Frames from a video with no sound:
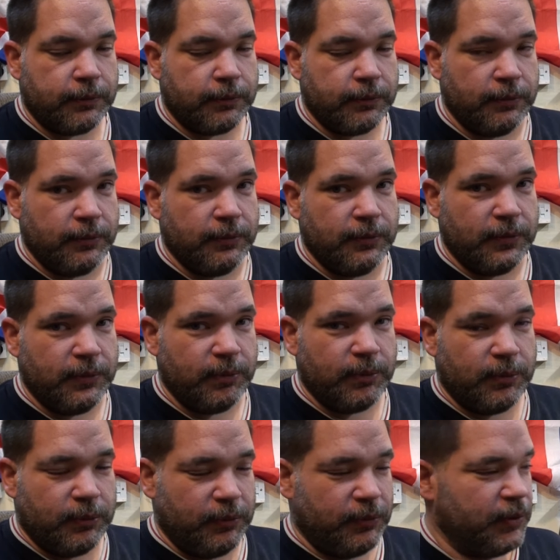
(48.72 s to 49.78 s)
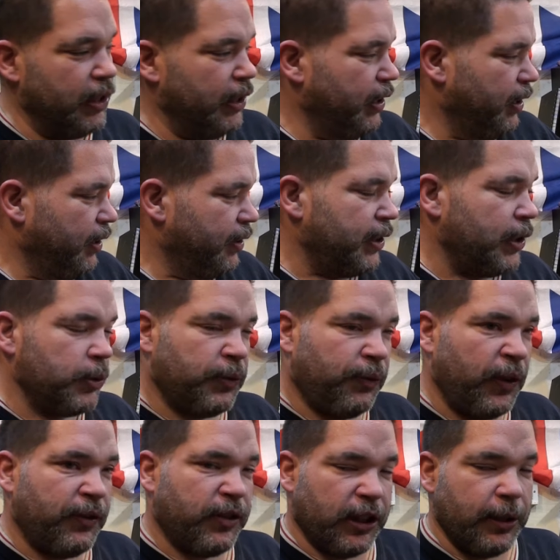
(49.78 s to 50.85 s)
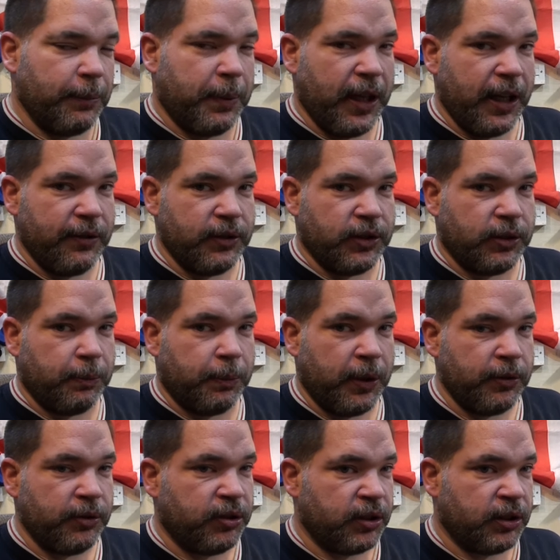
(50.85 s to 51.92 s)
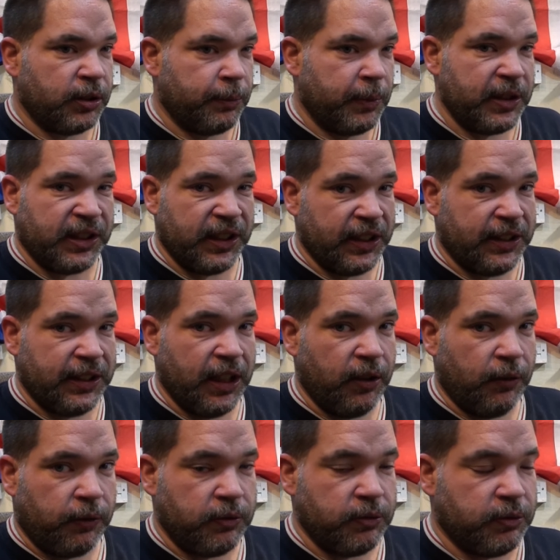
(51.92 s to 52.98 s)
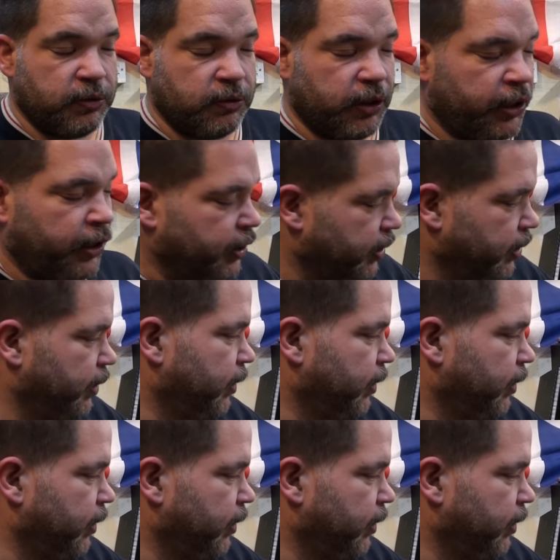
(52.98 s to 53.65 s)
I think it was £15 posted, so basically a tenner for all three.